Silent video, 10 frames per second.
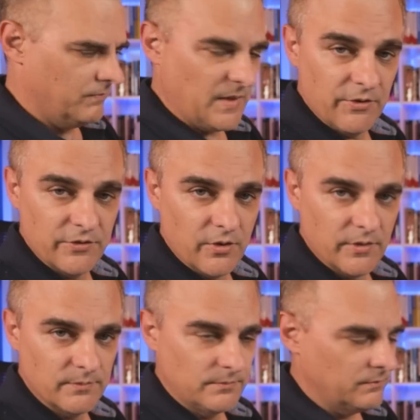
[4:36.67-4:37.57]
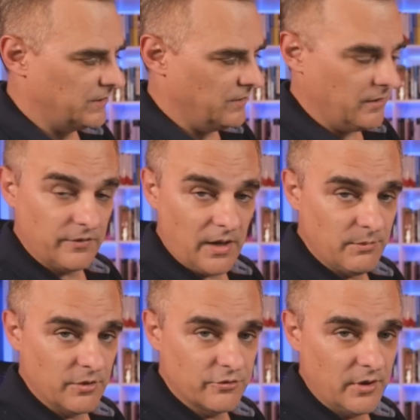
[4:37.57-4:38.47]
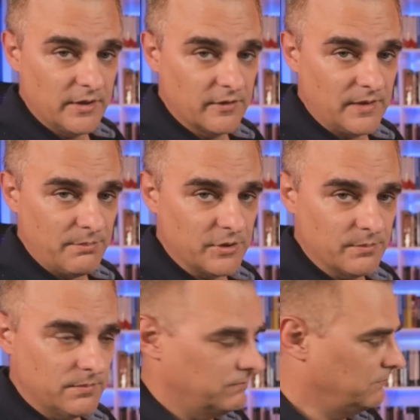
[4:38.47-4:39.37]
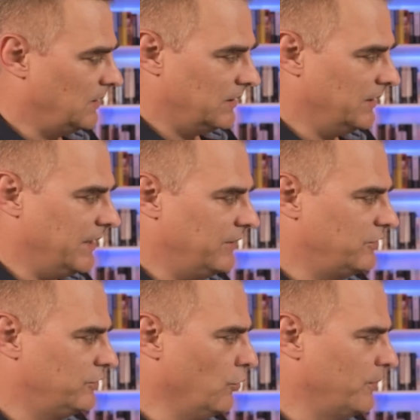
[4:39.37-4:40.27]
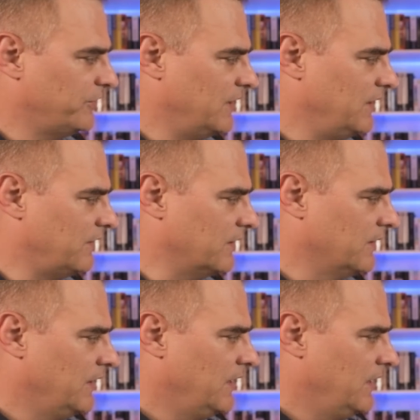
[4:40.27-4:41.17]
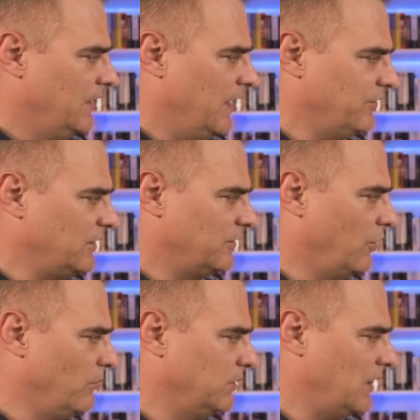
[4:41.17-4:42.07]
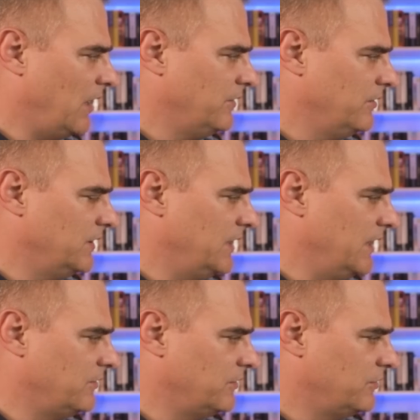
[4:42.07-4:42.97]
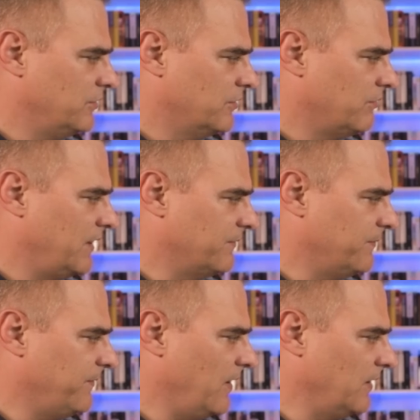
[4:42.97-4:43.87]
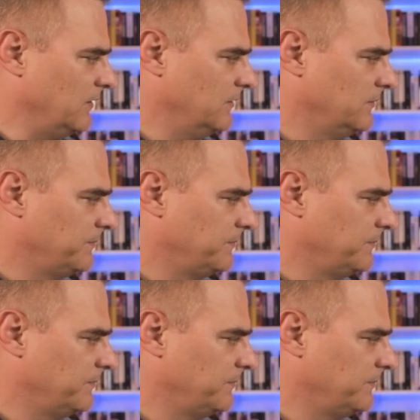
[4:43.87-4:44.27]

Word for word: There it's gone. But notice I'm controlling this laptop. I can get it to do almost anything. As an example, I could get it to create a file.